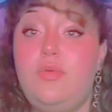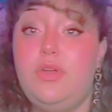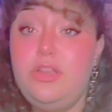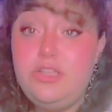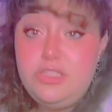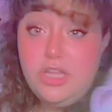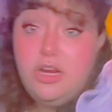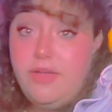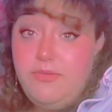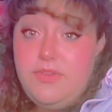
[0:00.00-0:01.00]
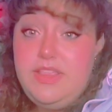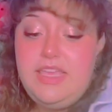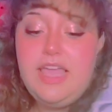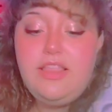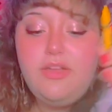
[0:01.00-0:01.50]
We're gonna start off with
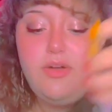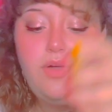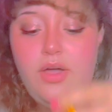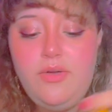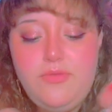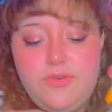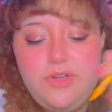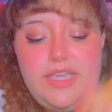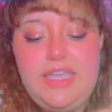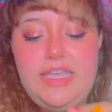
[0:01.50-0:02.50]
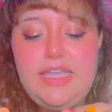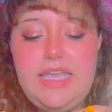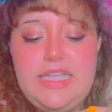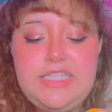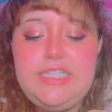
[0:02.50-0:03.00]
yellow for
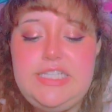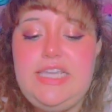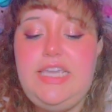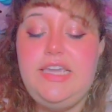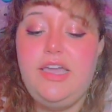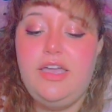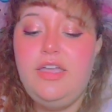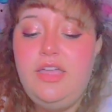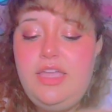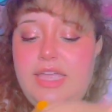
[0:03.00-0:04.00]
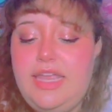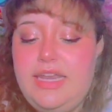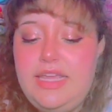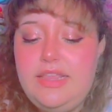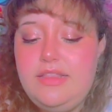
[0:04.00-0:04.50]
Kikichi here, and
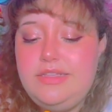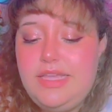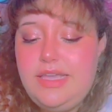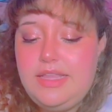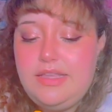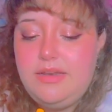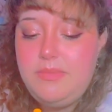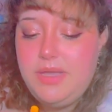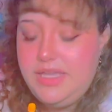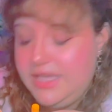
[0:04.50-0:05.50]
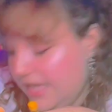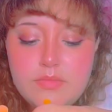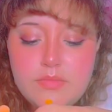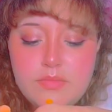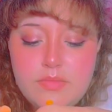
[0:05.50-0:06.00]
he looks like a little monkey
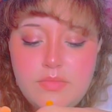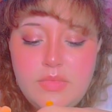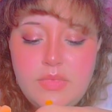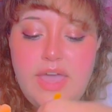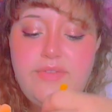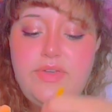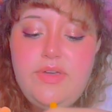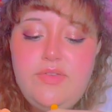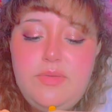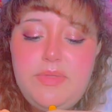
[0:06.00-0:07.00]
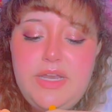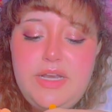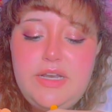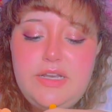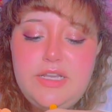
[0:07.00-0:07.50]
guy. Have you ever played
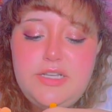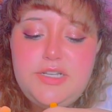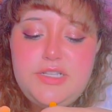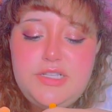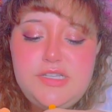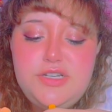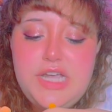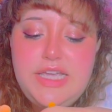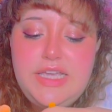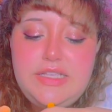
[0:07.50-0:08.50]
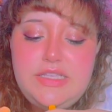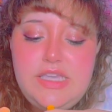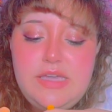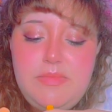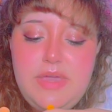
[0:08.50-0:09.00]
in a Dungeons and Dragons
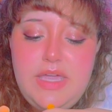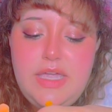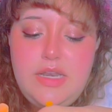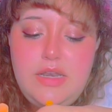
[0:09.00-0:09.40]
campaign?